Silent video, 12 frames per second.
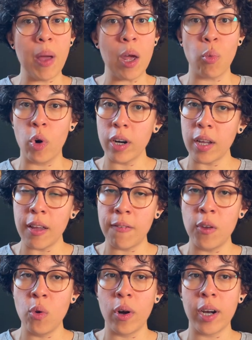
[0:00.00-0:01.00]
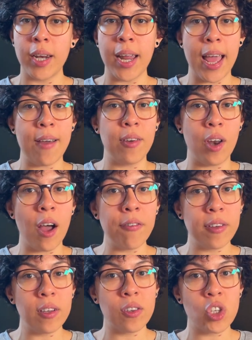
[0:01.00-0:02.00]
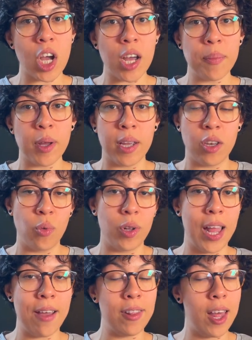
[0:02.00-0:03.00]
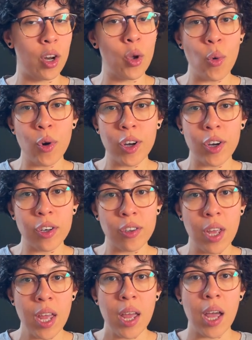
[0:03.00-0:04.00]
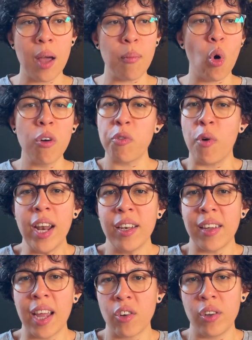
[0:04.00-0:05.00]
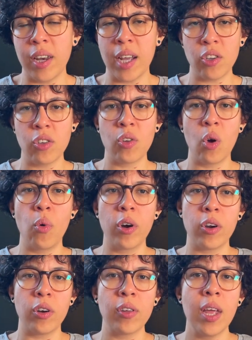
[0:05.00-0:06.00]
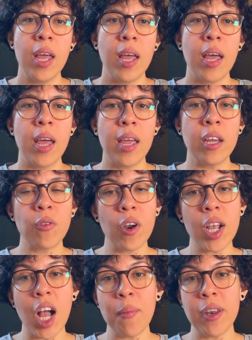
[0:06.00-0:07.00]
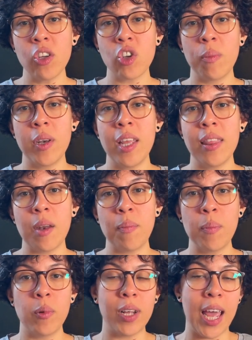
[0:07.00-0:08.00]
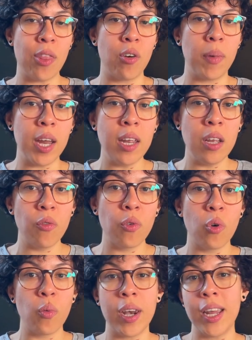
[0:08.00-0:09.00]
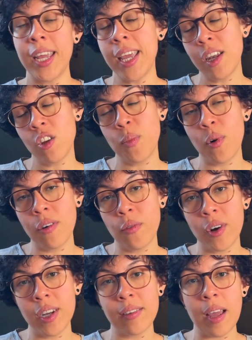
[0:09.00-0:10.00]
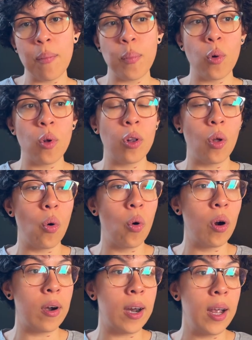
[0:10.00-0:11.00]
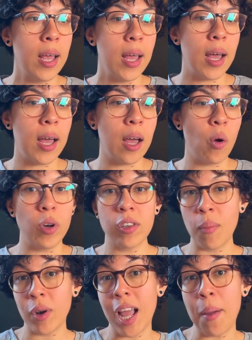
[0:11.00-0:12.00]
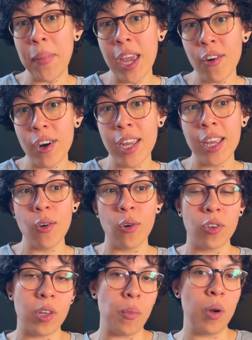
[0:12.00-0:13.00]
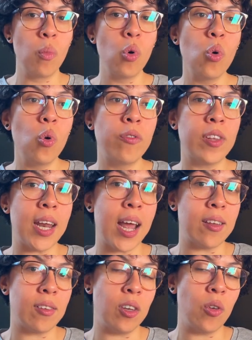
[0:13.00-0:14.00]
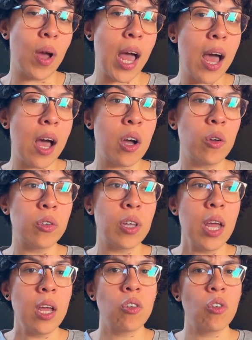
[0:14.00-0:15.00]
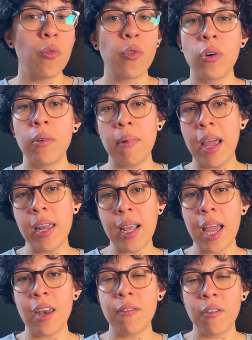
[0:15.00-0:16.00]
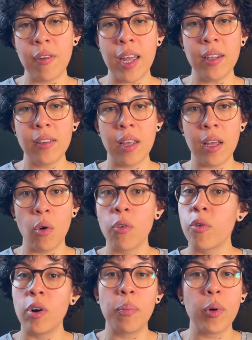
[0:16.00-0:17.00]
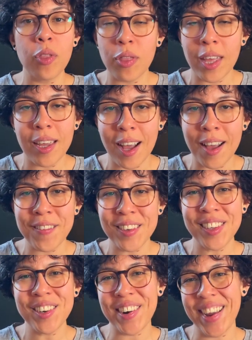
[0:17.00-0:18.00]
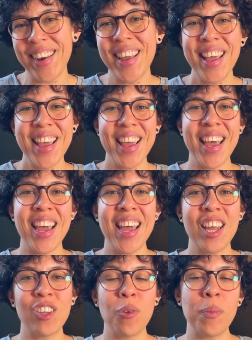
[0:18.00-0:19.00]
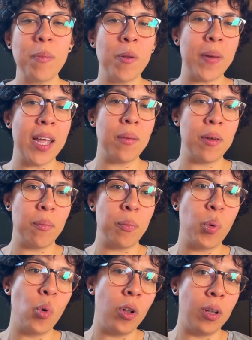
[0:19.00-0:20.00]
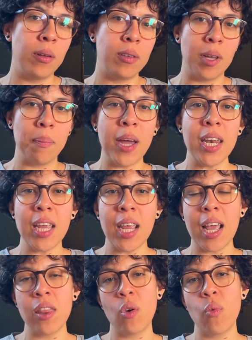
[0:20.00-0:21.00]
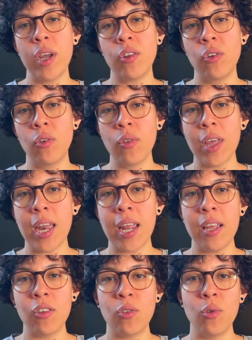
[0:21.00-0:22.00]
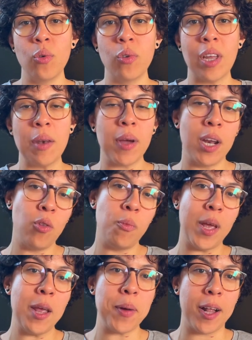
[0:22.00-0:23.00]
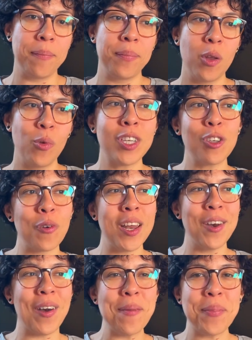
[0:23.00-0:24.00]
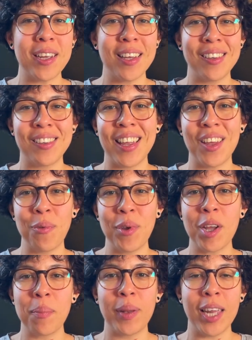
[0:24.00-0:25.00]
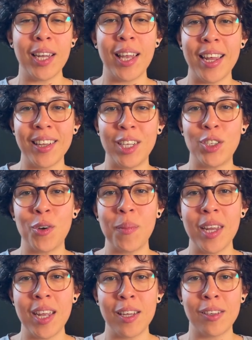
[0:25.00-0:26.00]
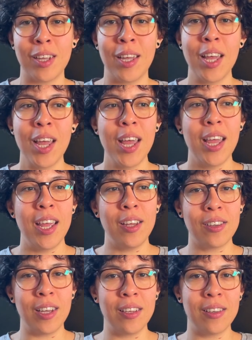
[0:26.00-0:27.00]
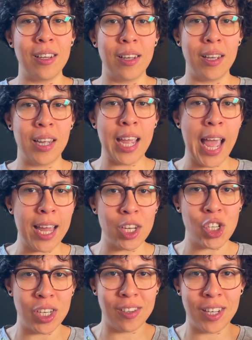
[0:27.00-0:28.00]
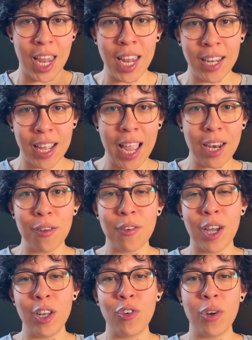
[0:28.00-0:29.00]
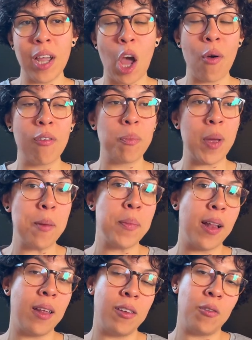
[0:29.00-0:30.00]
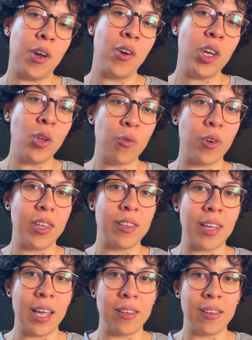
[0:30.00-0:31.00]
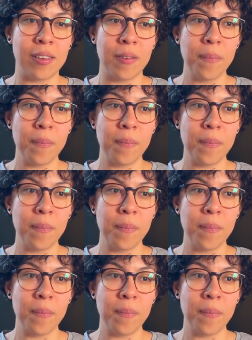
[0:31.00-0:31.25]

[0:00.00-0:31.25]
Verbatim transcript: at work, if you are going to have an office job and you will have a lot of coworkers um, or friends, actually, not just coworkers, uh, it's very common in Germany that people gather money for when a kid is born, for example, or uh, when someone got married or someone moved and has a new house. So for any kind of event uh, or for a birthday, obviously, right? Uh, so people might pool some money, and the way to do that is to send money through PayPal which is funny, right? Because uh, we complain a lot that Germany is a is is a cash is king kind of country. However, PayPal is very used for these cases.